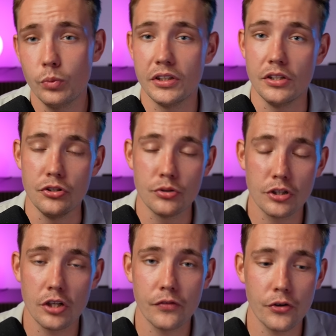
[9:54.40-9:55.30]
with the
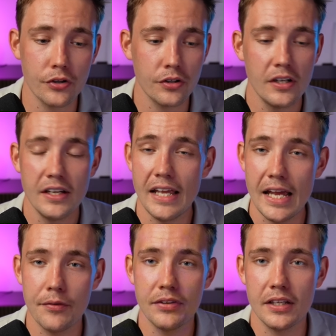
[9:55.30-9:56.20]
UniConverter
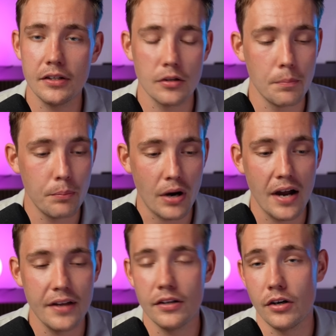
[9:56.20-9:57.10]
everything
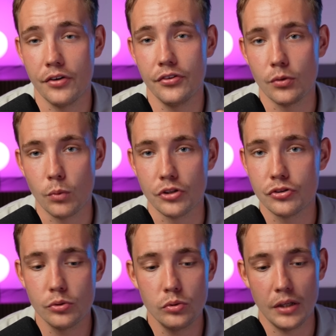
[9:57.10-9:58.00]
combined under one
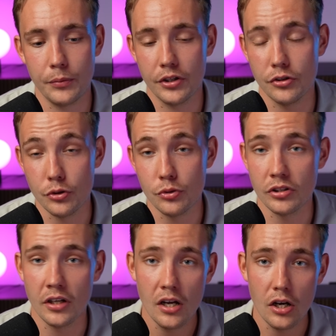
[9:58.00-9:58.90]
tool, and we can use
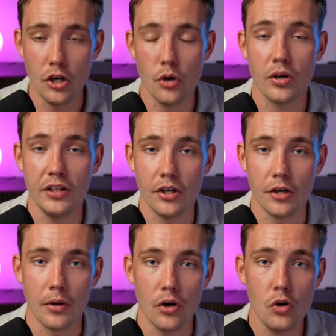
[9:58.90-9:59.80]
it locally
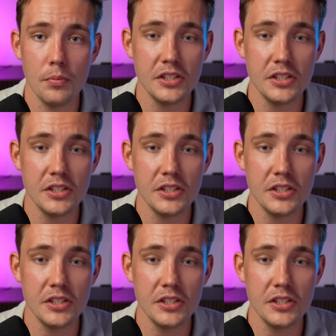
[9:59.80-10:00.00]
on our own